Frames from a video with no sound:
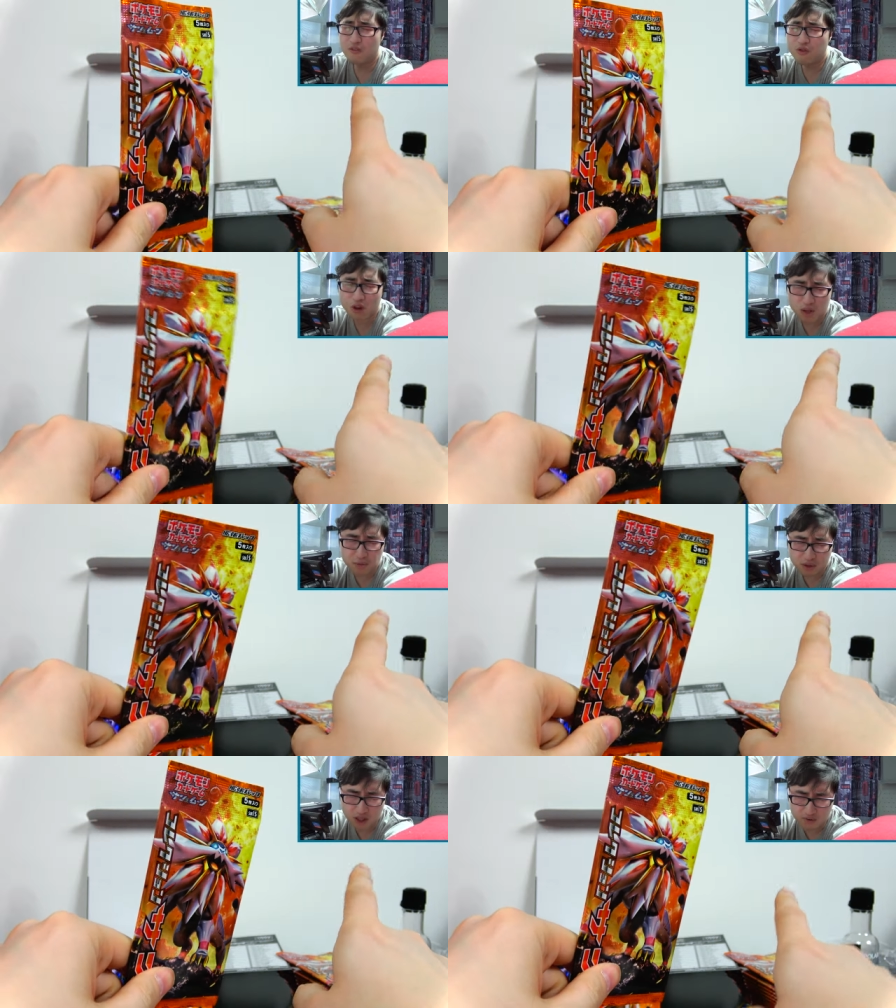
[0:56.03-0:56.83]
forty
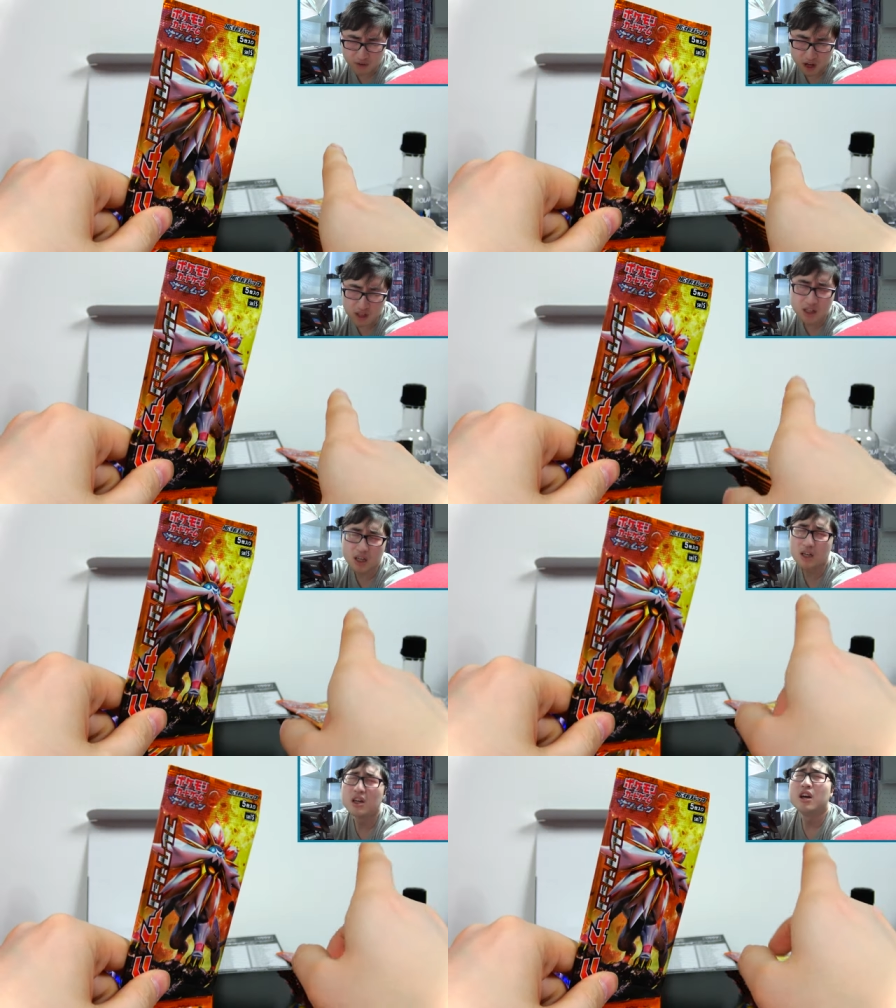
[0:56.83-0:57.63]
percent
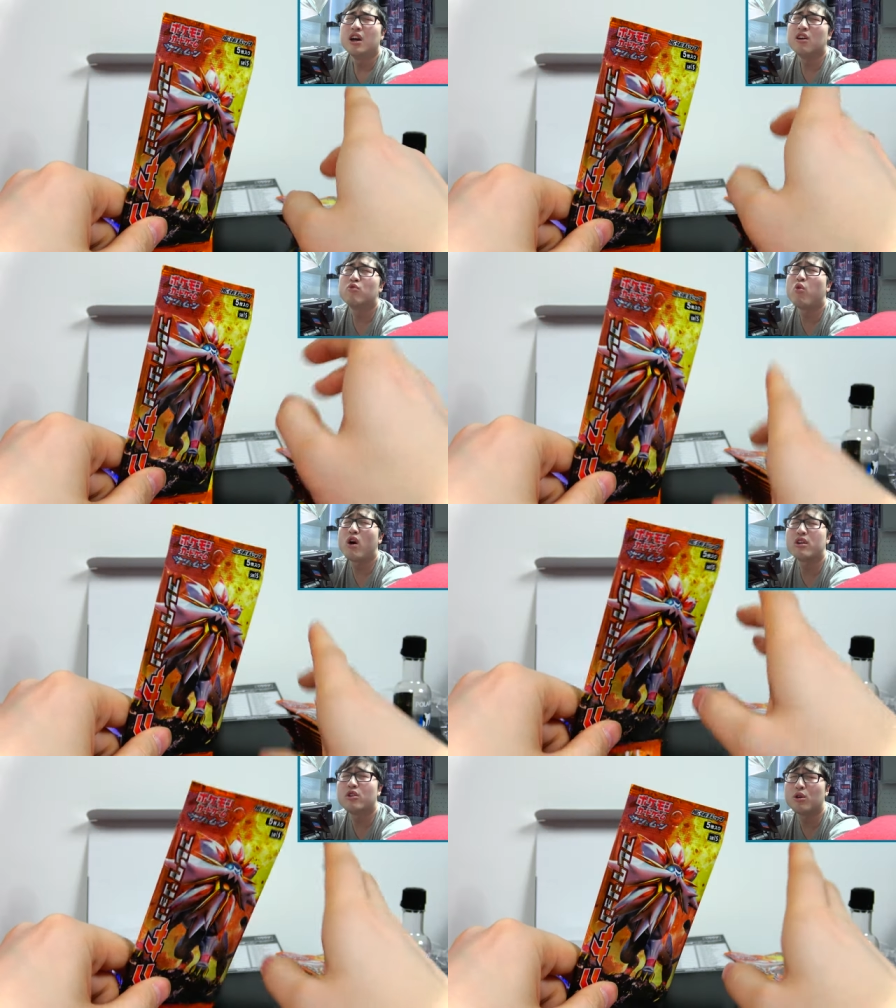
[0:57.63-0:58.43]
vodka, and
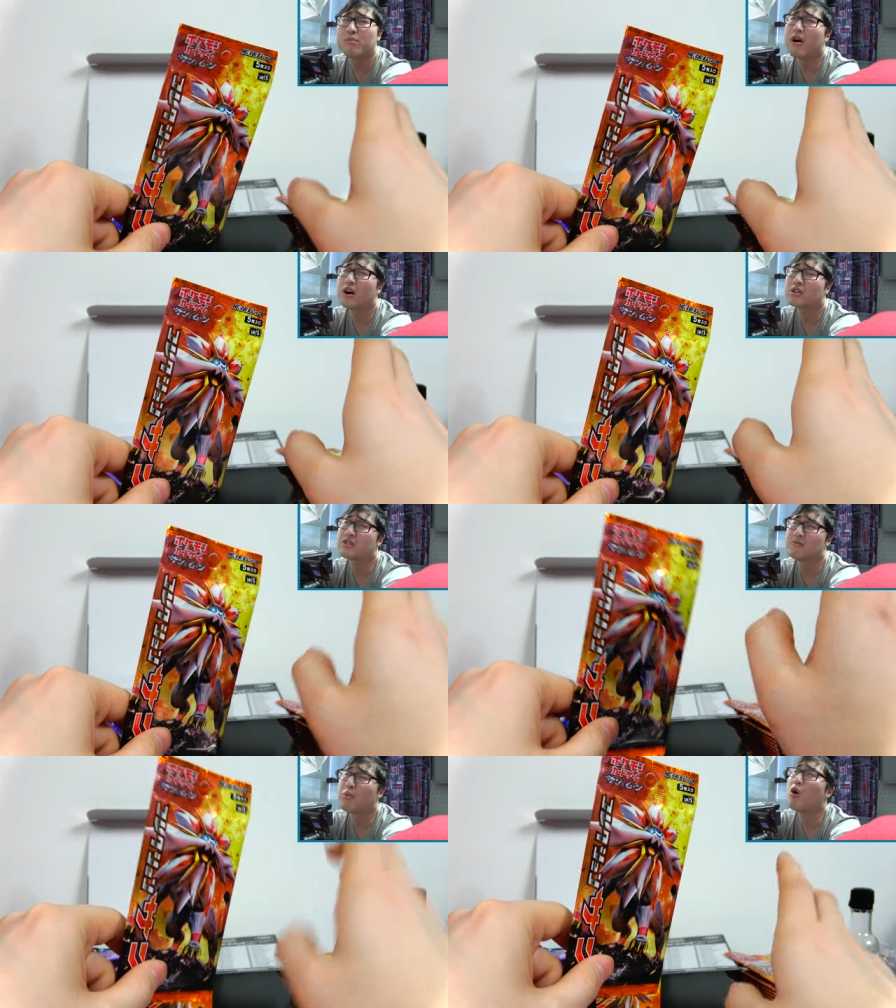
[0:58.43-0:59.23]
one whole
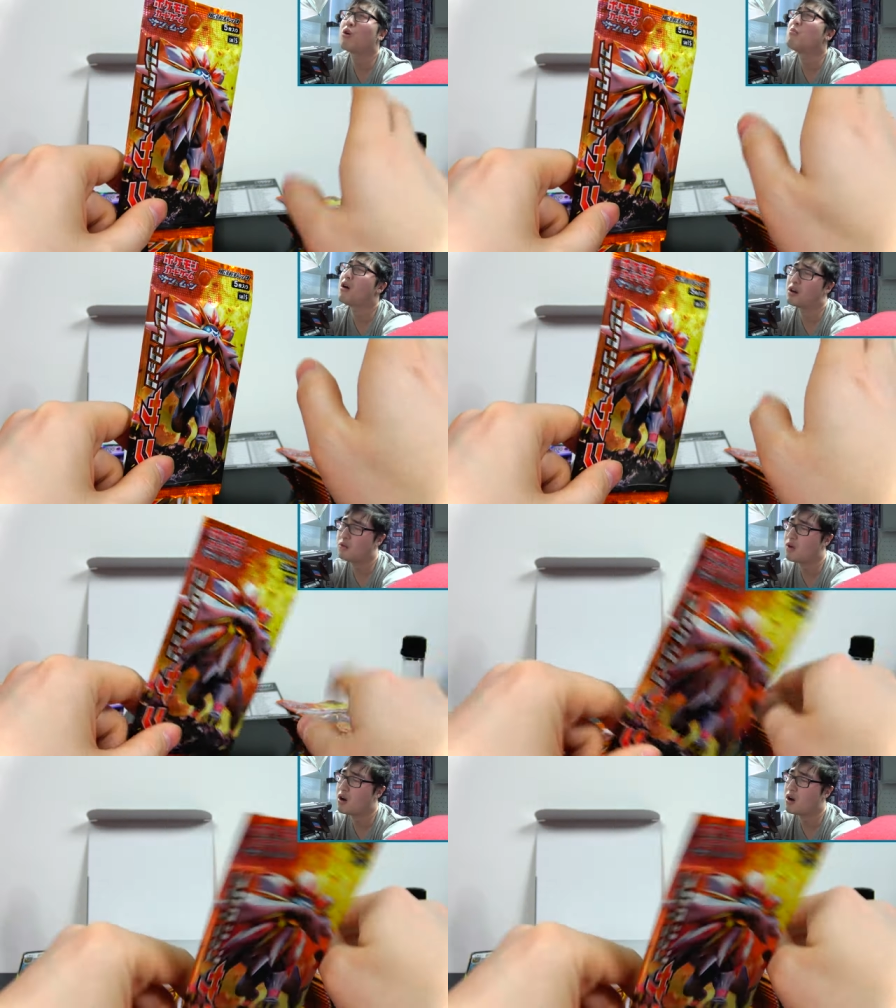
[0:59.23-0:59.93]
bottle of Pokemon